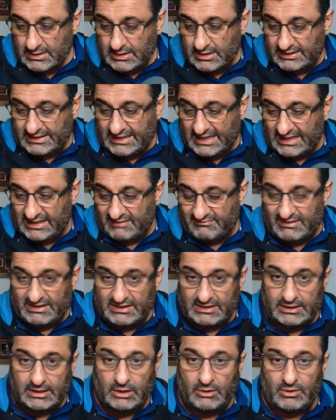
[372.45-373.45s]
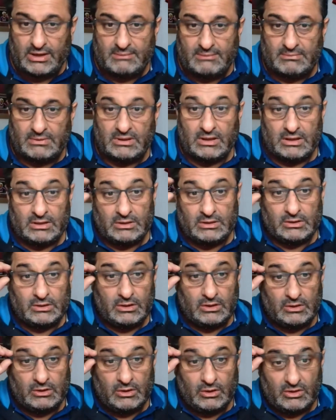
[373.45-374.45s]
Again, I've had a go at him a
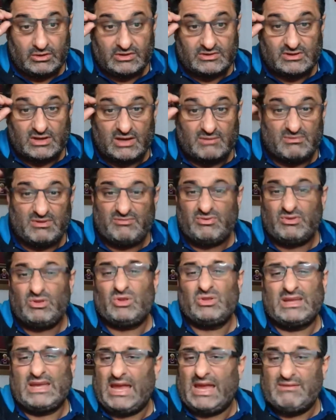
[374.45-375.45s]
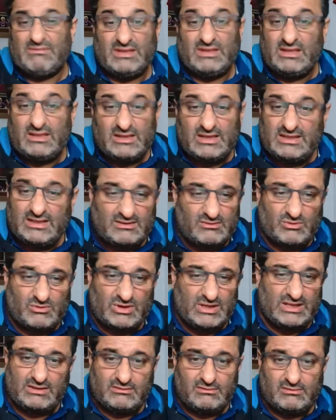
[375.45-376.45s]
lot of the time, and for a lot of the game, he didn't
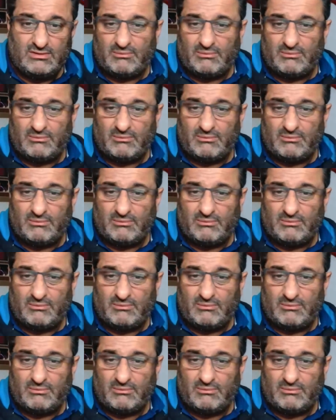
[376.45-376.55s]
really.